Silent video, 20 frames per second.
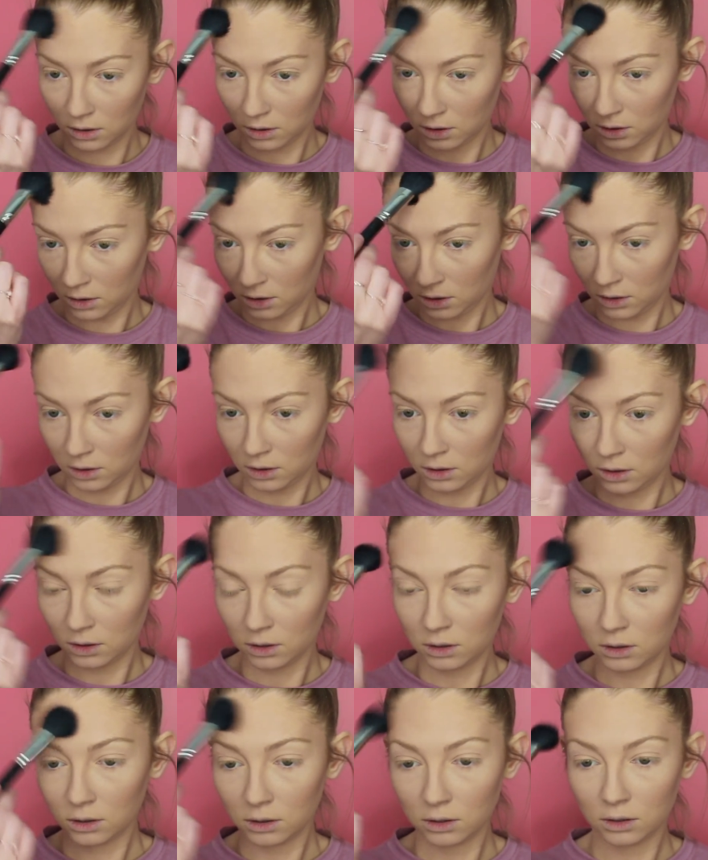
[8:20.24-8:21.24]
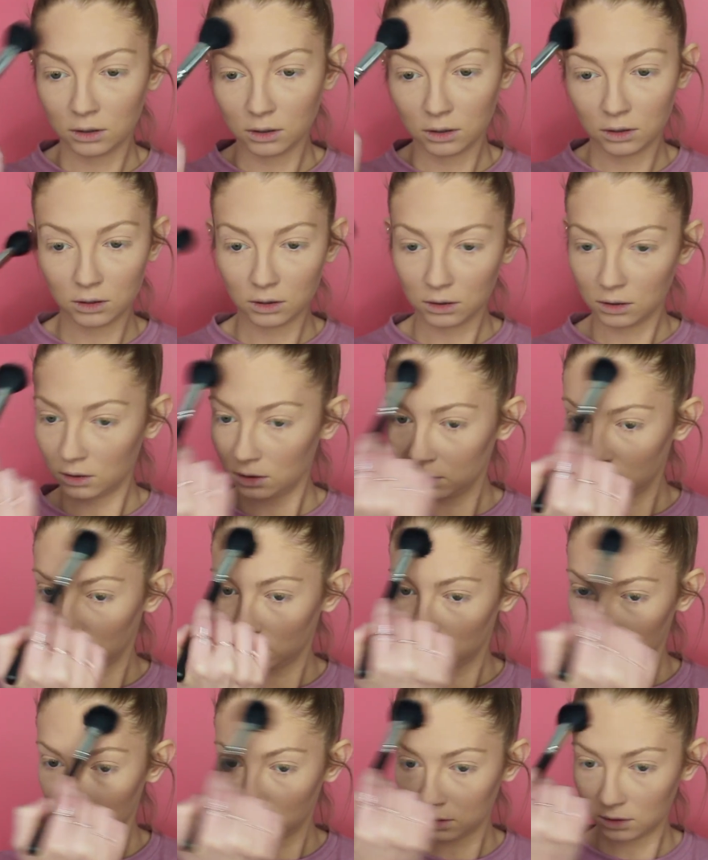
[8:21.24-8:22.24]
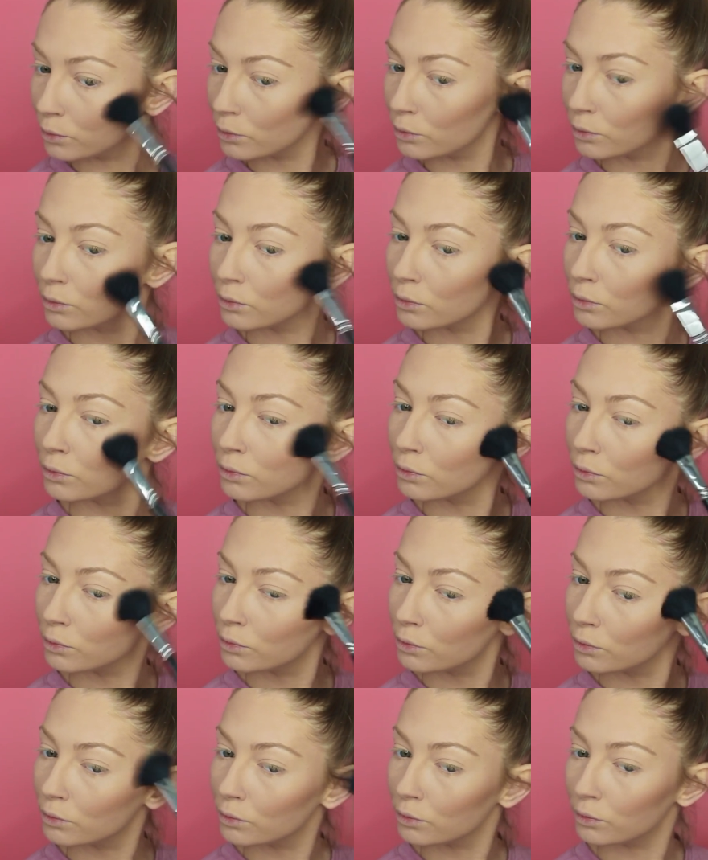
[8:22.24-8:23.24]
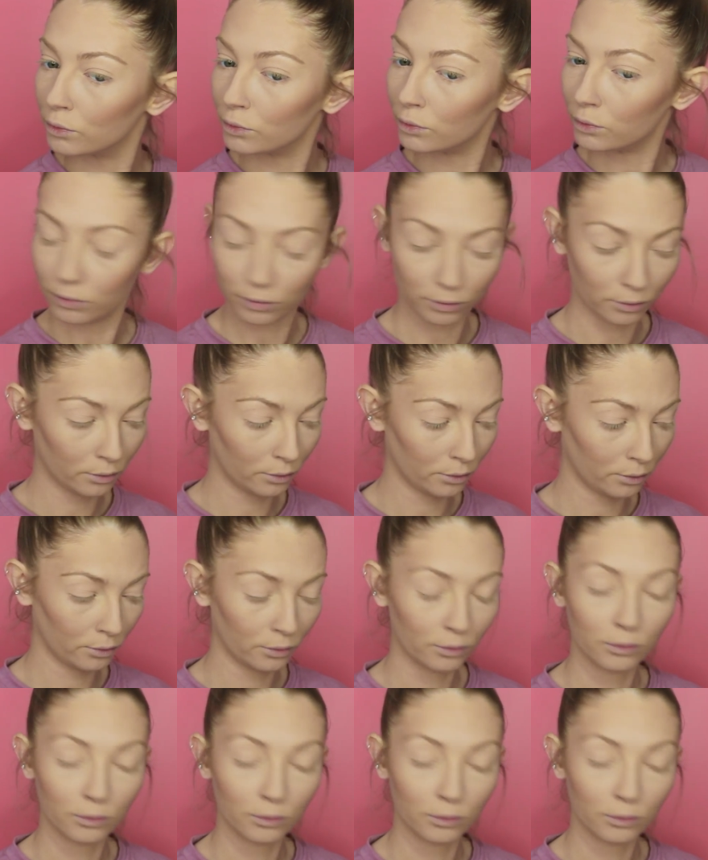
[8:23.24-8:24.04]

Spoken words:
No one is speaking in this clip.